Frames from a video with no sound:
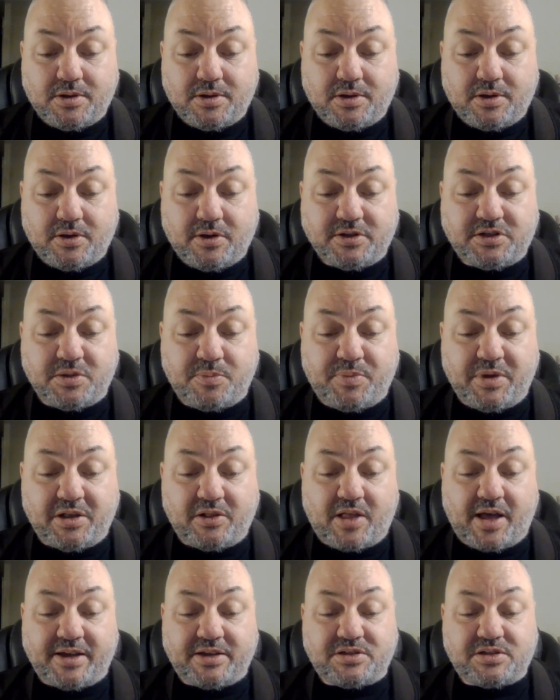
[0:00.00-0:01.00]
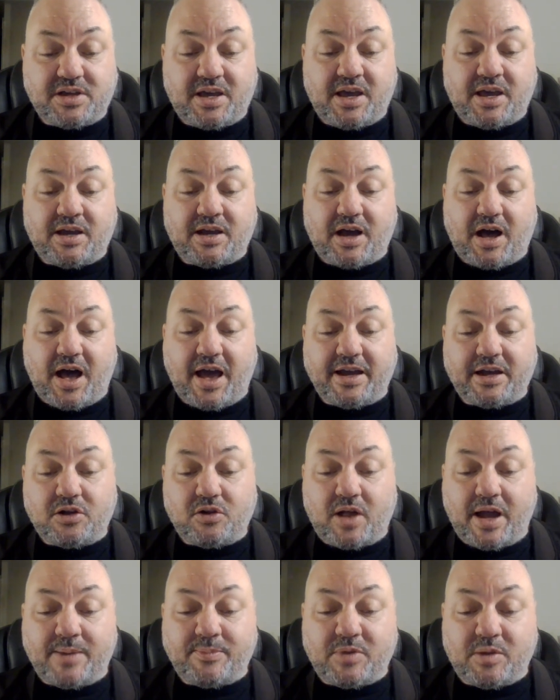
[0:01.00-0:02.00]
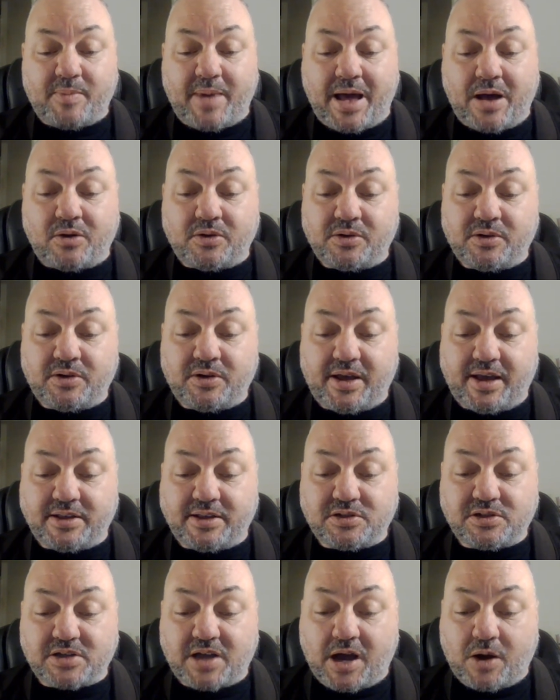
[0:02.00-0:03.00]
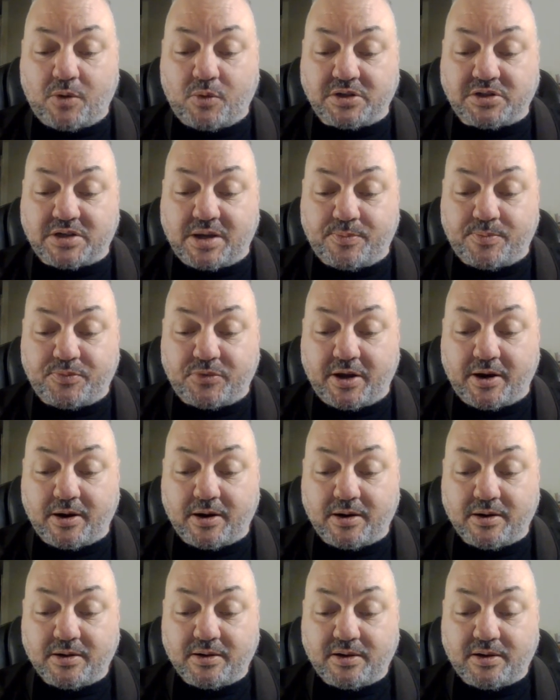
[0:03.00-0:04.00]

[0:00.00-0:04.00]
It's a bit like saying, I climbed the mountain and saw what's up there,